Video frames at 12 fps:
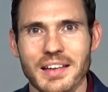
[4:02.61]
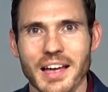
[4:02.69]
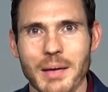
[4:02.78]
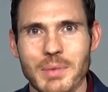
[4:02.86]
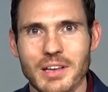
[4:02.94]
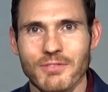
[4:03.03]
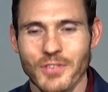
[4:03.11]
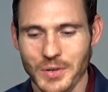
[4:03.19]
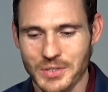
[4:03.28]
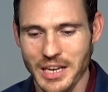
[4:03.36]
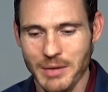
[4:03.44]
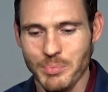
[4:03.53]
For
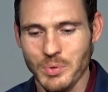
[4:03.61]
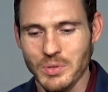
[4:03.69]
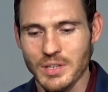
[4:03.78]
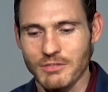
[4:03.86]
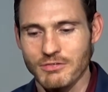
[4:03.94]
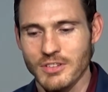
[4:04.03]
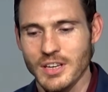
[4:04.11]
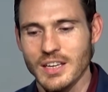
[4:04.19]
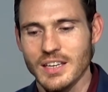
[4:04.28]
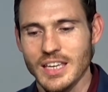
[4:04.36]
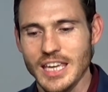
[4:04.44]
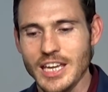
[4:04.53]
example, if
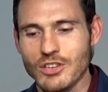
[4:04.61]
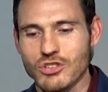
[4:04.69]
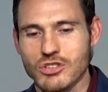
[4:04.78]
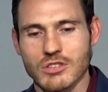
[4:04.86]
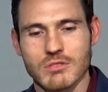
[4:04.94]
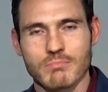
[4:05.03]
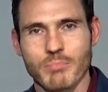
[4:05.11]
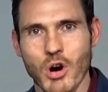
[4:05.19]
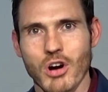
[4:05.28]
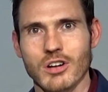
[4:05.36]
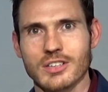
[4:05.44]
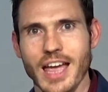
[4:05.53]
each
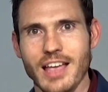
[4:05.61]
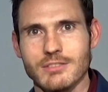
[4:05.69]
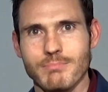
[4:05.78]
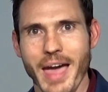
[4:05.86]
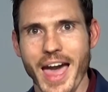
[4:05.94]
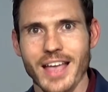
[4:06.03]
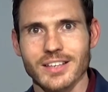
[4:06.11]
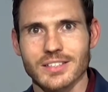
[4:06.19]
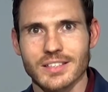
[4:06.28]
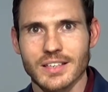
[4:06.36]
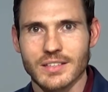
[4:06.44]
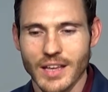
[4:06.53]
part has mass,